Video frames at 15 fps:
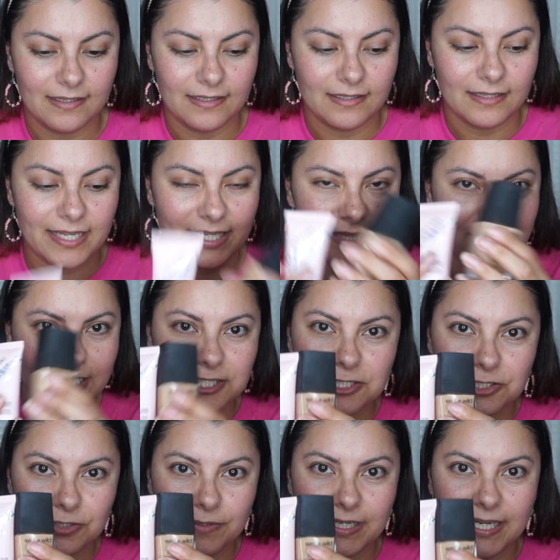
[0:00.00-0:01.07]
like these
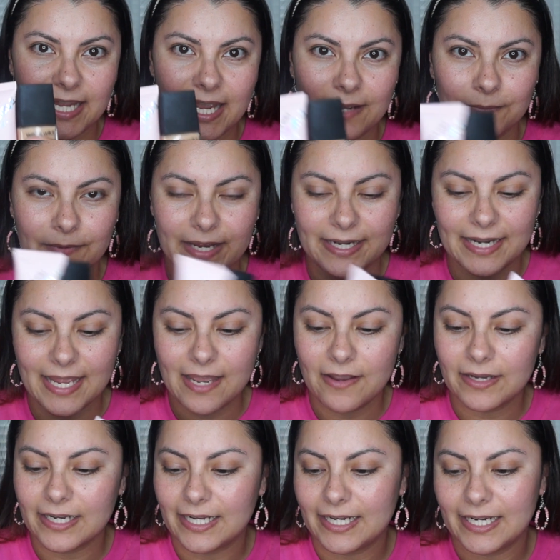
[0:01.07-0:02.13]
two already had ran
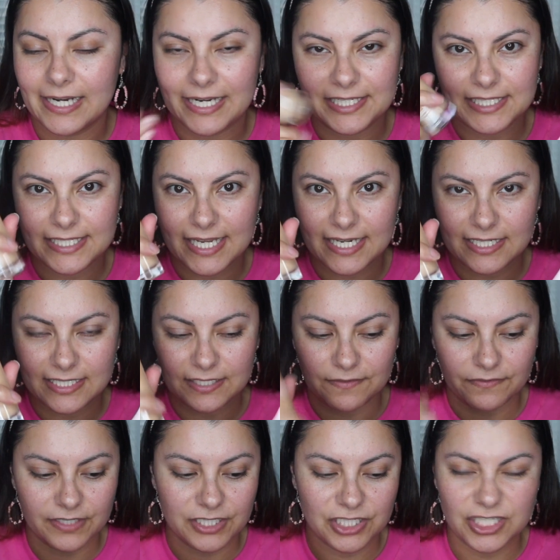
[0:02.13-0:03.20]
out, and then I just got a
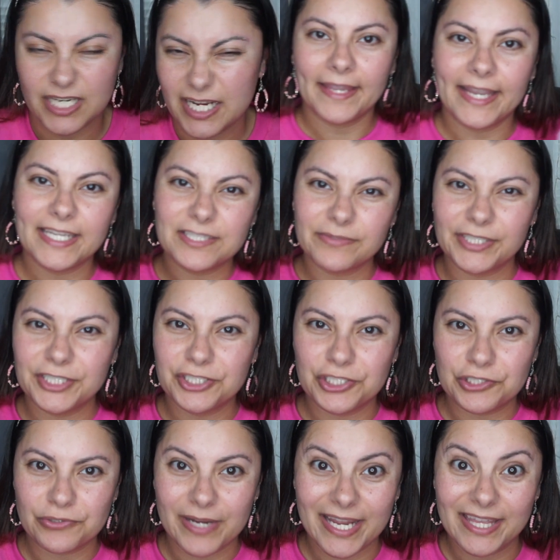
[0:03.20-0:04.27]
different shade. I just wanted to
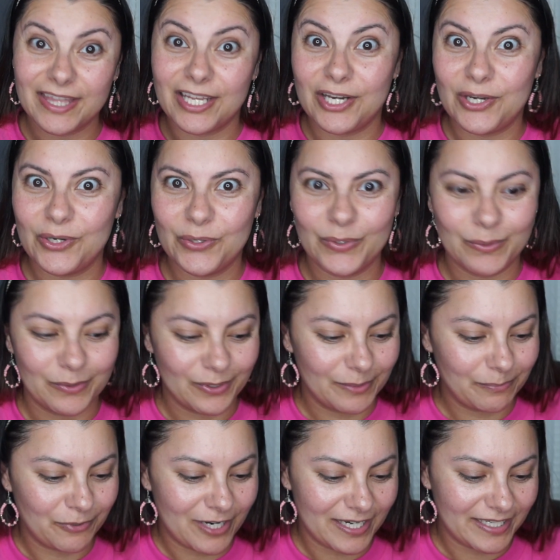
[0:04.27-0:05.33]
try the newer
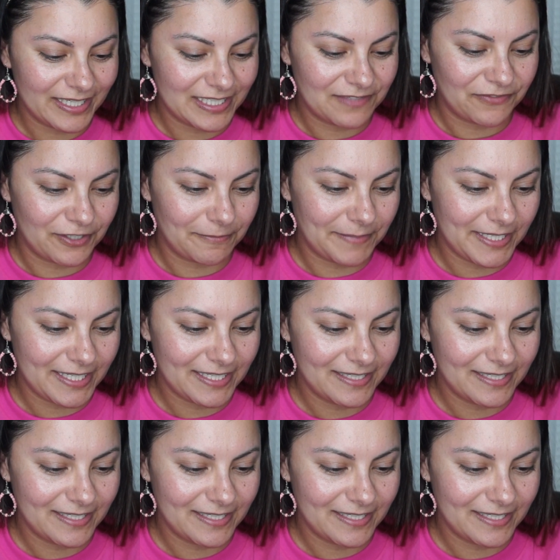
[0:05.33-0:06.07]
products for me.